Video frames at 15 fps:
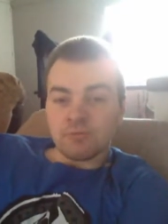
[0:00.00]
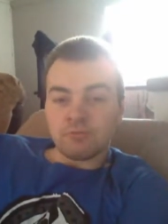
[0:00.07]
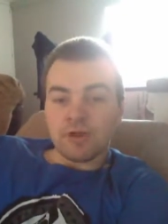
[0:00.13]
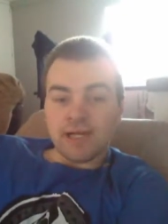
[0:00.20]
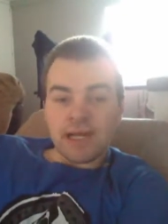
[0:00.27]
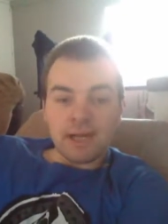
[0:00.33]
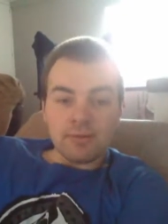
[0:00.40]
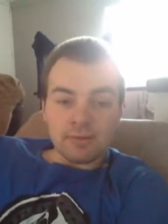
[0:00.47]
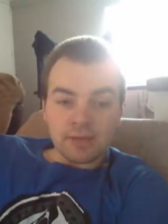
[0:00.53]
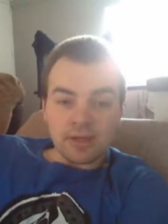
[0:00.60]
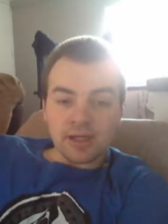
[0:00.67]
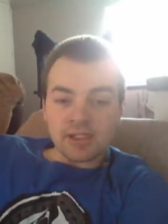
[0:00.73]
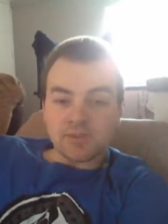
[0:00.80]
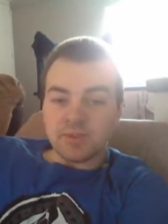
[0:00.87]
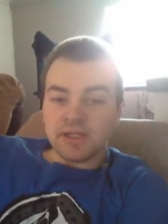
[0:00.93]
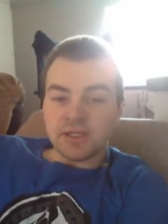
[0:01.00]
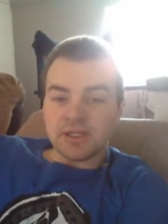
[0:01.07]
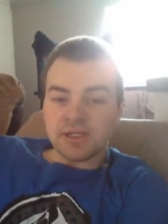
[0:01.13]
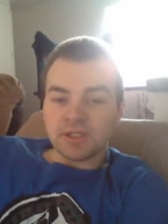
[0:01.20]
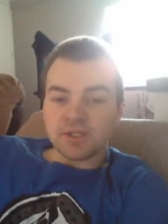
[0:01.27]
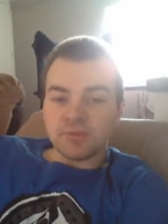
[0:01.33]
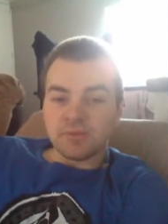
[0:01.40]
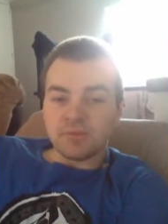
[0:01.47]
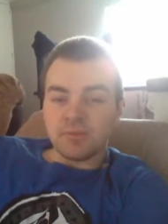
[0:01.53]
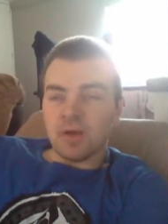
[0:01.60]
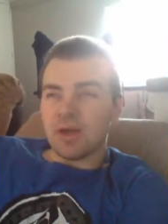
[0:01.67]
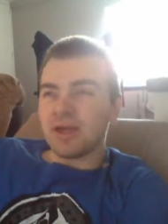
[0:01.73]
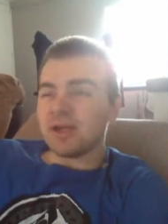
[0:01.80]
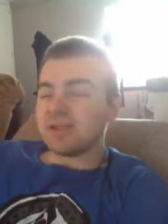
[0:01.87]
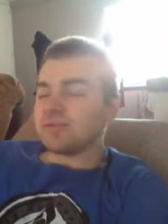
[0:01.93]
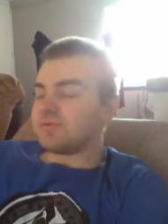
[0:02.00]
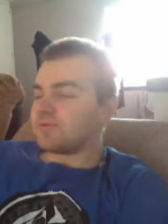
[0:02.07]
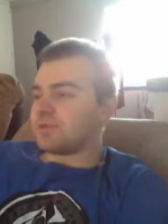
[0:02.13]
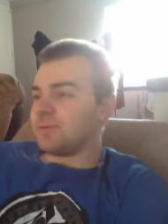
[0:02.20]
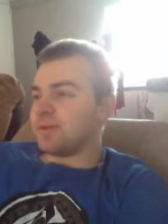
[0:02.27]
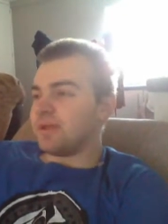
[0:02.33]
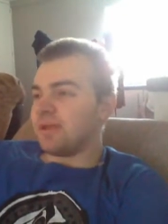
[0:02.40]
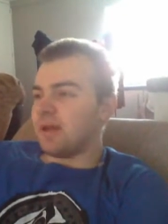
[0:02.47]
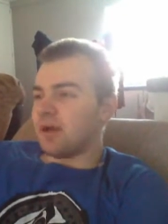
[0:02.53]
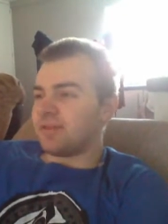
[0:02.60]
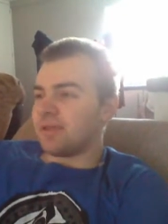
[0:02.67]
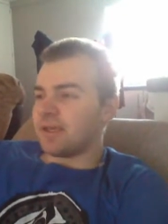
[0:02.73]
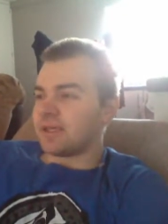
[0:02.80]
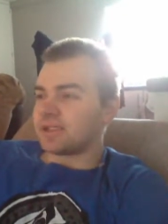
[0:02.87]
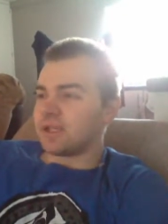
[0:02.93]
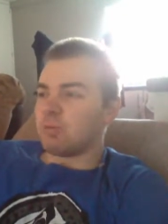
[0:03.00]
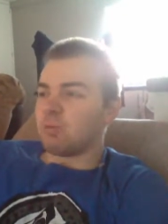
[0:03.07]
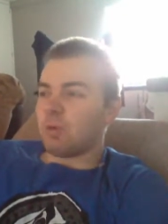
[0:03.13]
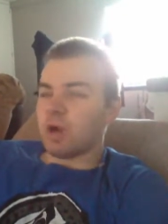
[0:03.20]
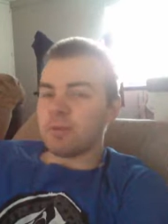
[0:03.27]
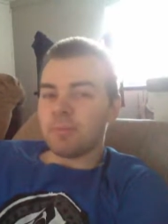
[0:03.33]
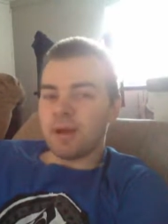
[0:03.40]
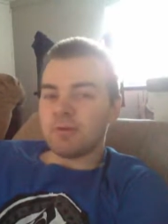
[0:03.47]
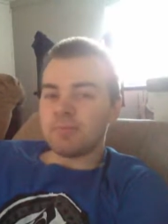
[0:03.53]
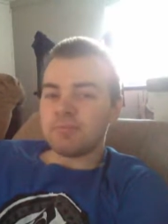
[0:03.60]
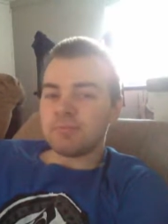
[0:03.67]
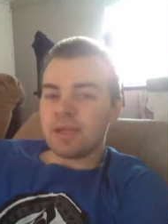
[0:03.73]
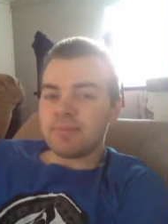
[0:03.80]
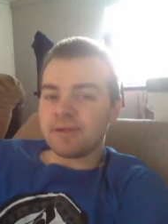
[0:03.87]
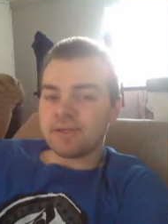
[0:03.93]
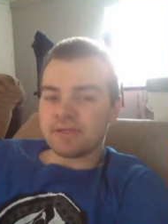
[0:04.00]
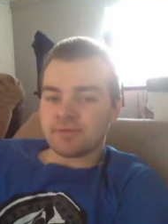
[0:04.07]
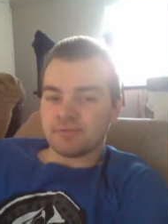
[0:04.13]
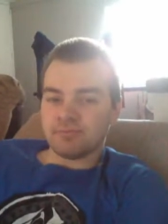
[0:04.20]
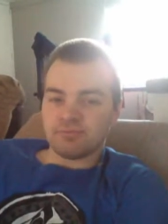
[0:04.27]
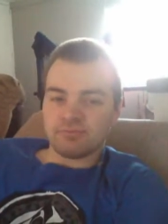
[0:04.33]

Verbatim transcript: Redout lightspeed edition it, to me I think it's like wipeout maybe it's